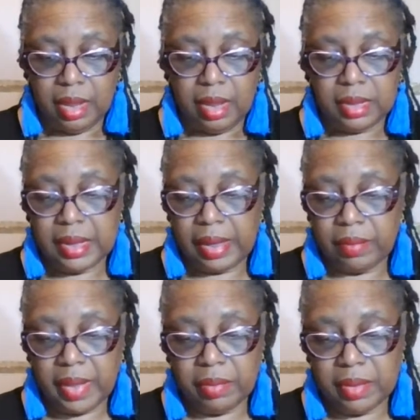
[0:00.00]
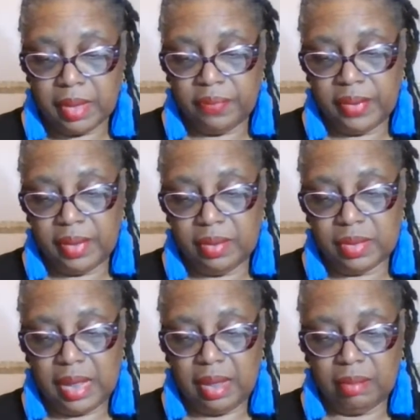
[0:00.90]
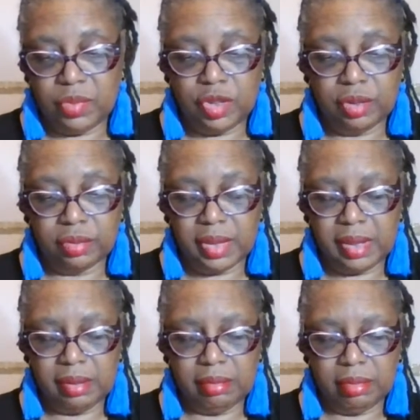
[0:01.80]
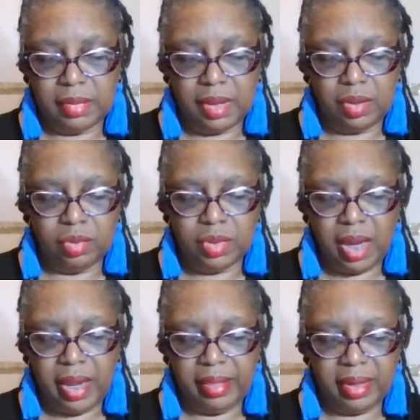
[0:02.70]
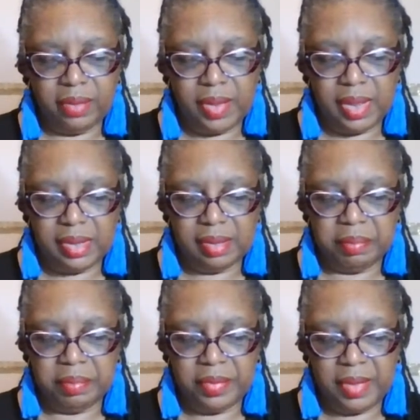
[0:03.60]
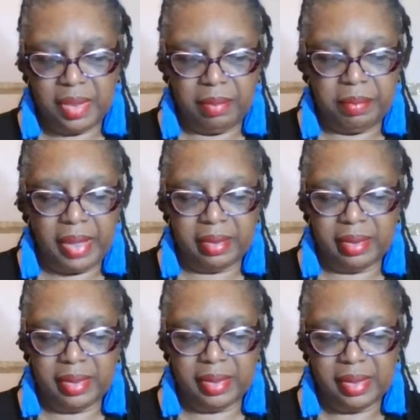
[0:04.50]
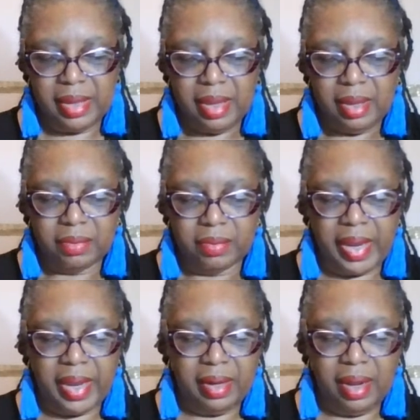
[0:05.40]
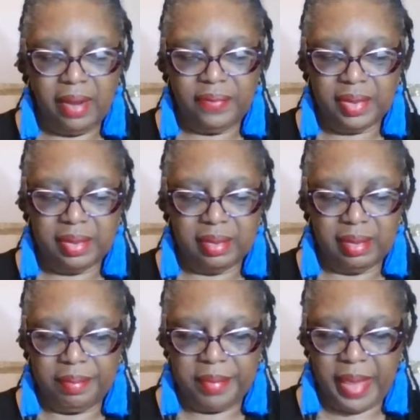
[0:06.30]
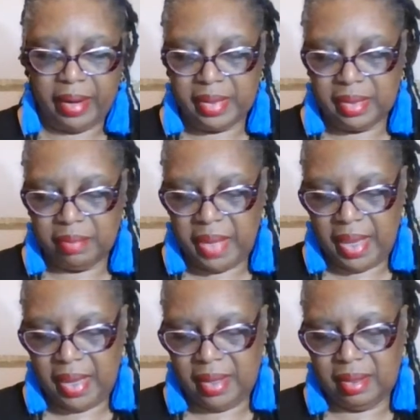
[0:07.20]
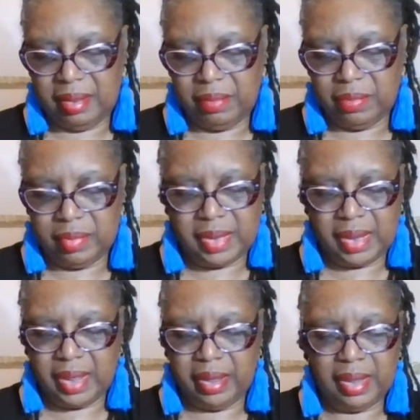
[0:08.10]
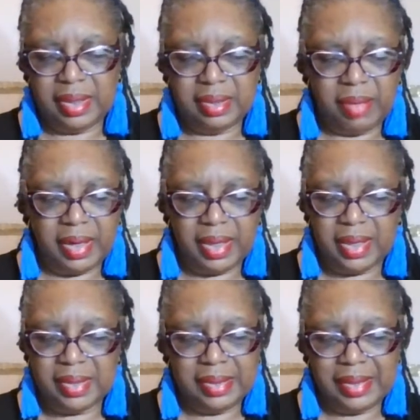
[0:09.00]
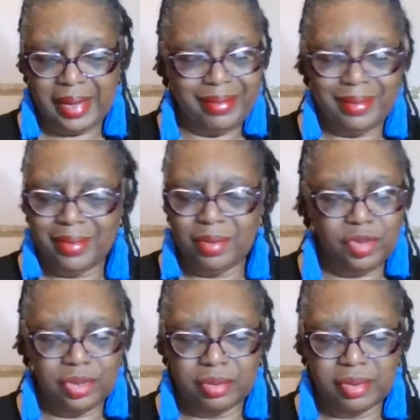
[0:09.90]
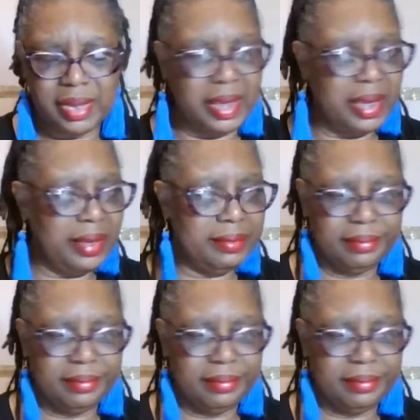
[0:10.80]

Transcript: Just like when they were looking for those children in Utah, I think it was, the mother and ran off and married the man and could care less about her kids. I was like, those children are dead.